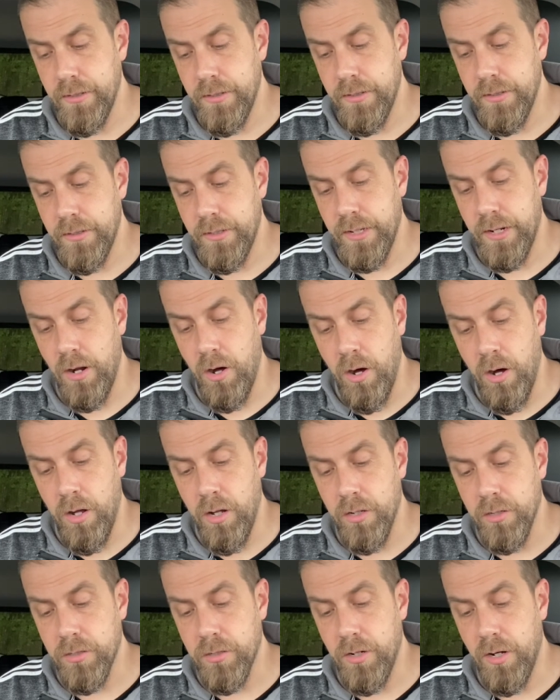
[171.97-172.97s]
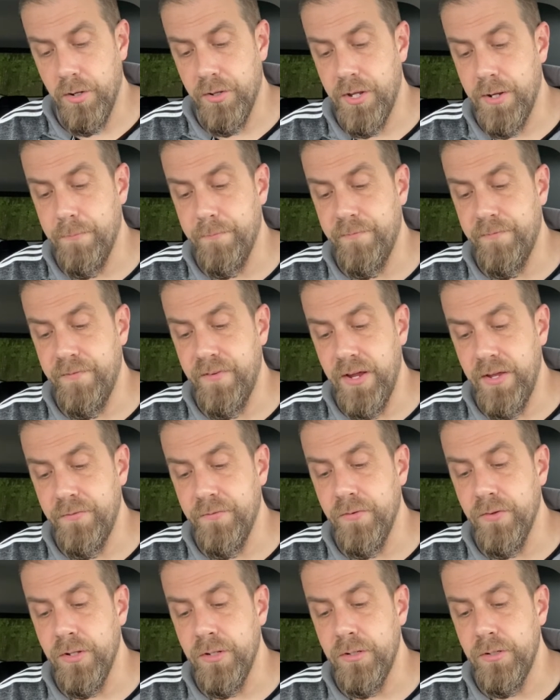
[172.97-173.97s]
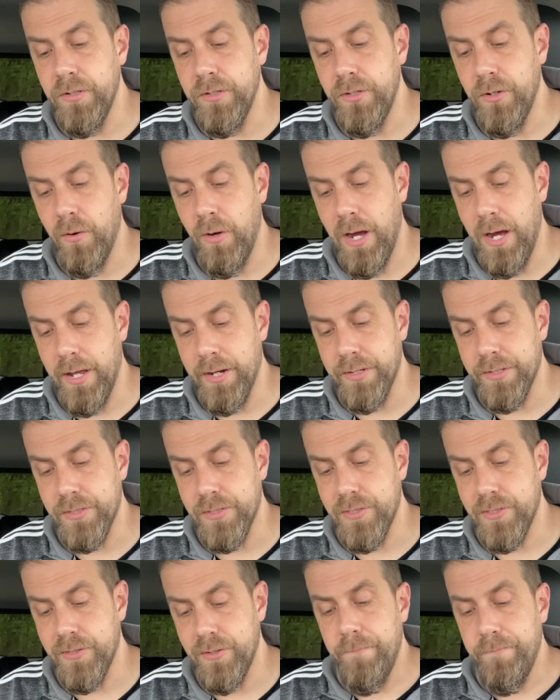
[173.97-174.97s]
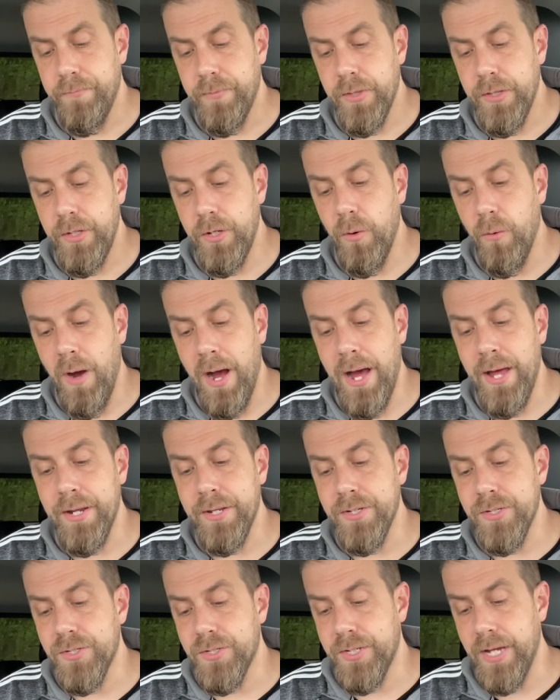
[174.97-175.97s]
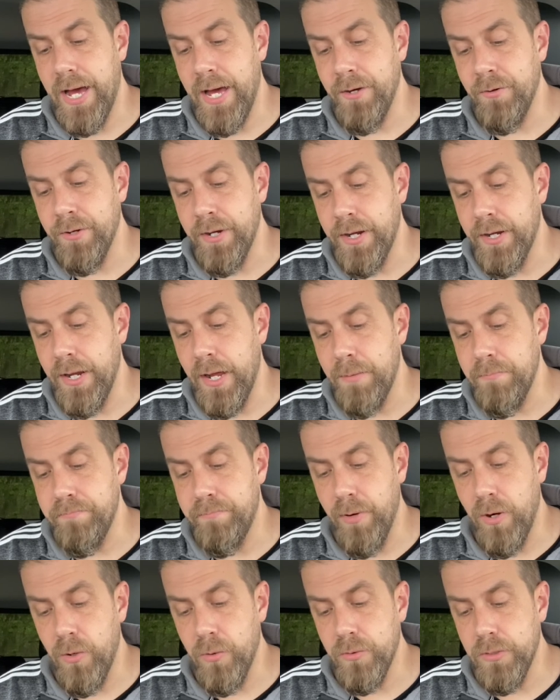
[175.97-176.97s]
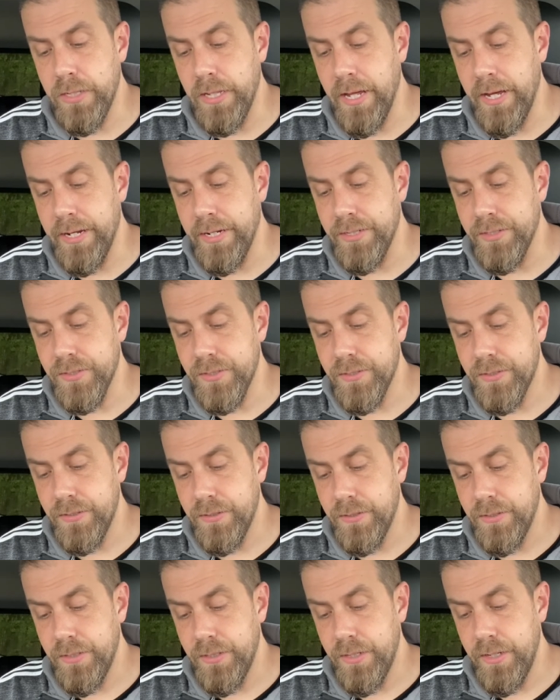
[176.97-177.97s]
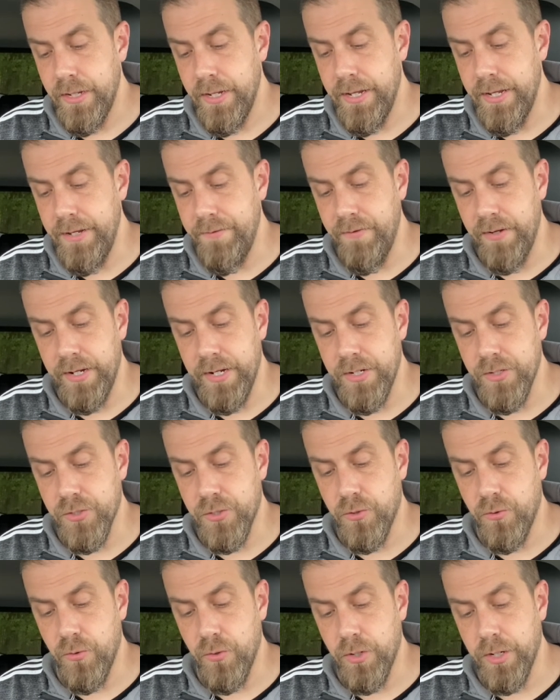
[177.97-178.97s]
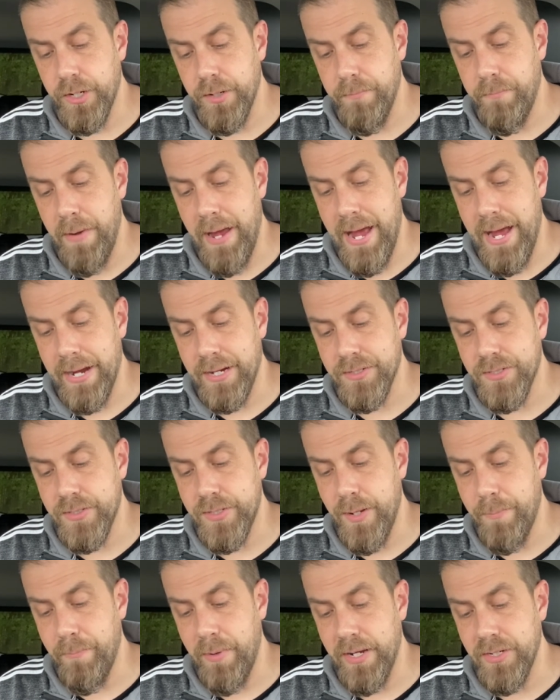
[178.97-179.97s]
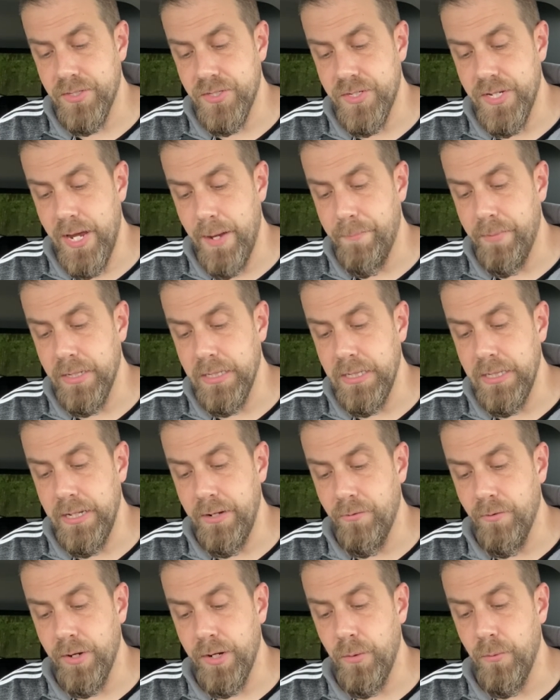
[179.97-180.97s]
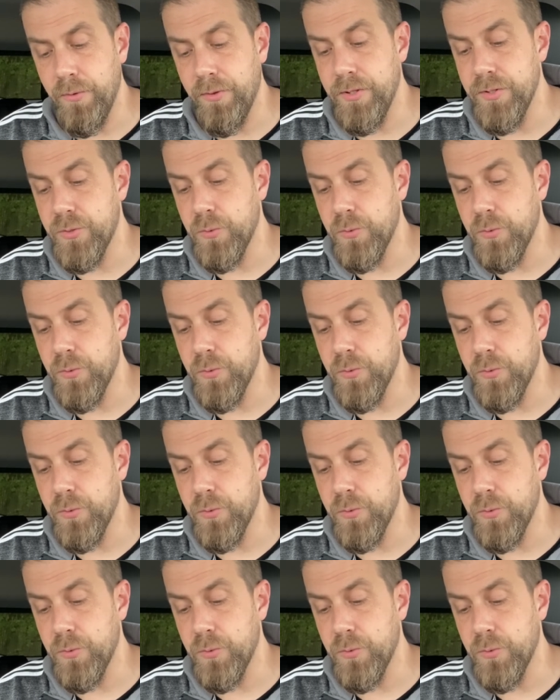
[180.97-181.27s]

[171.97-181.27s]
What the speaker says: that all called him Faithful Johannes. Johannes tottered in on bowed legs, heaving his crooked back step by step and leering with his